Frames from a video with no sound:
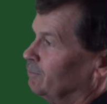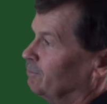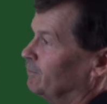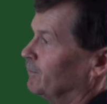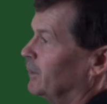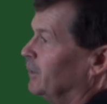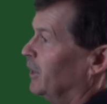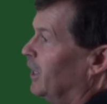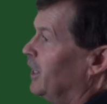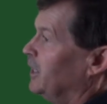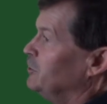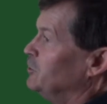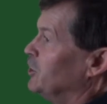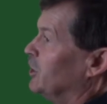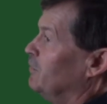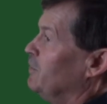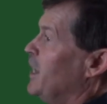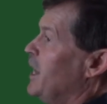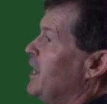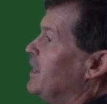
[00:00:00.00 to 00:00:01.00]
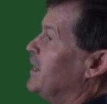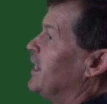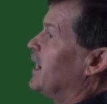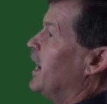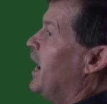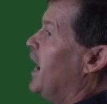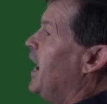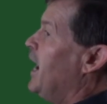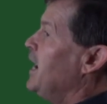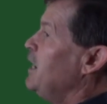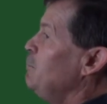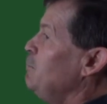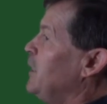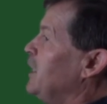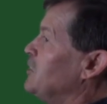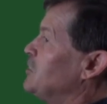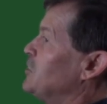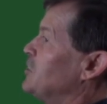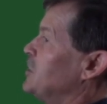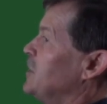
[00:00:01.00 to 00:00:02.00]
Elijah, that I
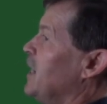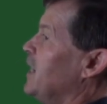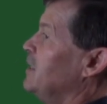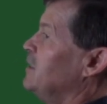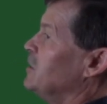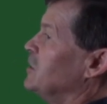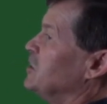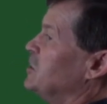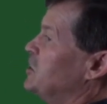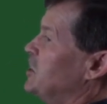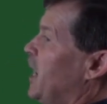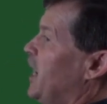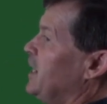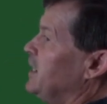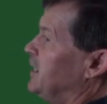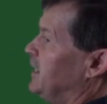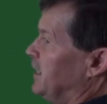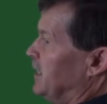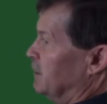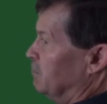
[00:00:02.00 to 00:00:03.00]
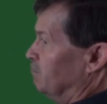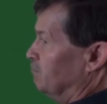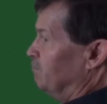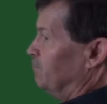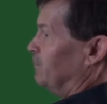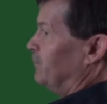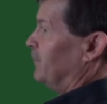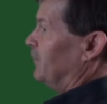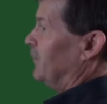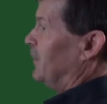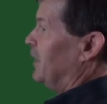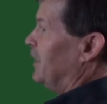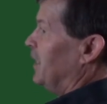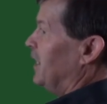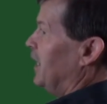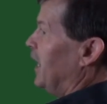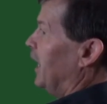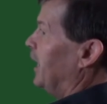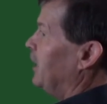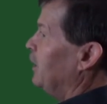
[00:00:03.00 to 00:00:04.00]
may send and take him.
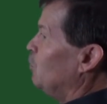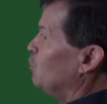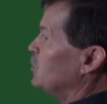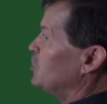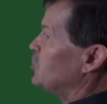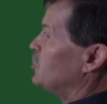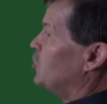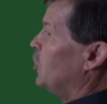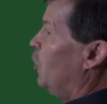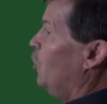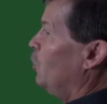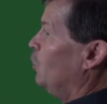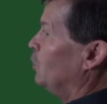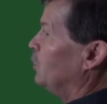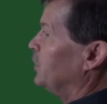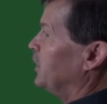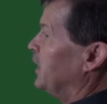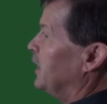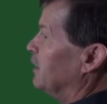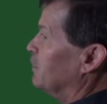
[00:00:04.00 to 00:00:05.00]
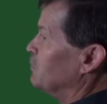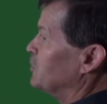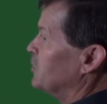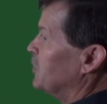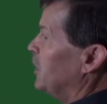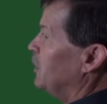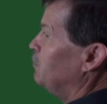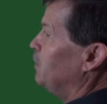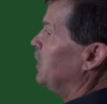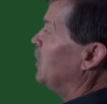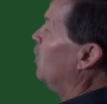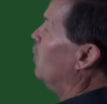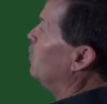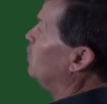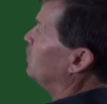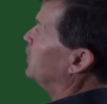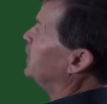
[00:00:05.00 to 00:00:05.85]
And it was told him, saying, behold,